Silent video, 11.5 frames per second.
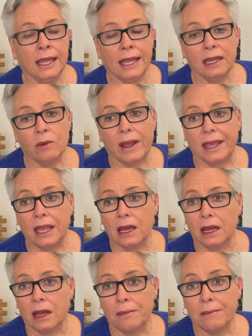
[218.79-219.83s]
Anyway,
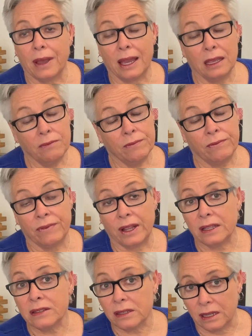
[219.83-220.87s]
I
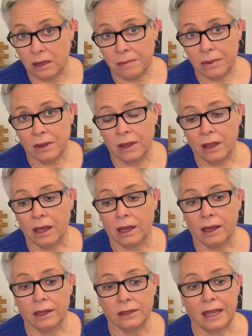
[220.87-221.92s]
fell asleep
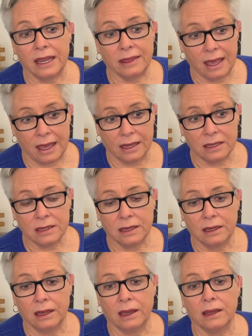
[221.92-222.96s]
like that,
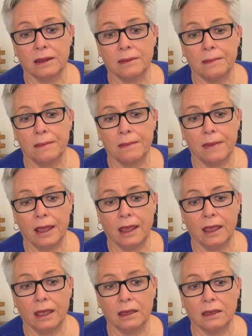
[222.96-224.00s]

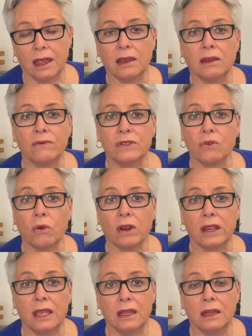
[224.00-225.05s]
and end of
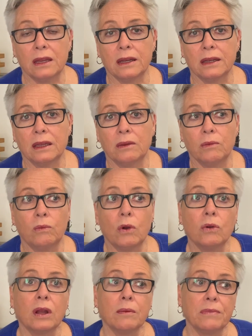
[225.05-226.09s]
story. I
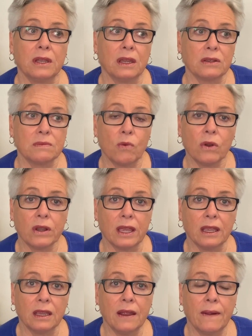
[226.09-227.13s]
woke up the next
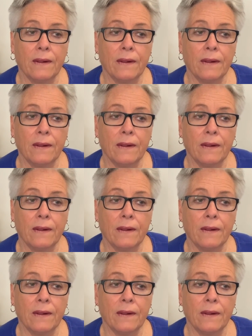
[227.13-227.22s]
morning